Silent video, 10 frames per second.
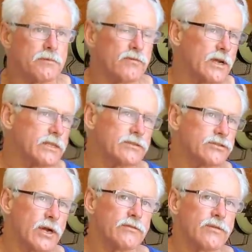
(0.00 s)
to find,
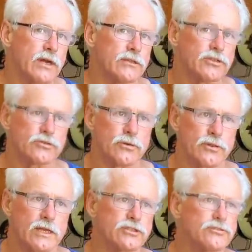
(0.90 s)
try to find the
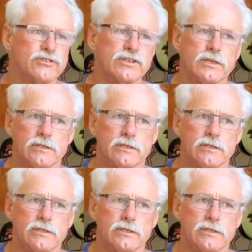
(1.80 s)
truth as you see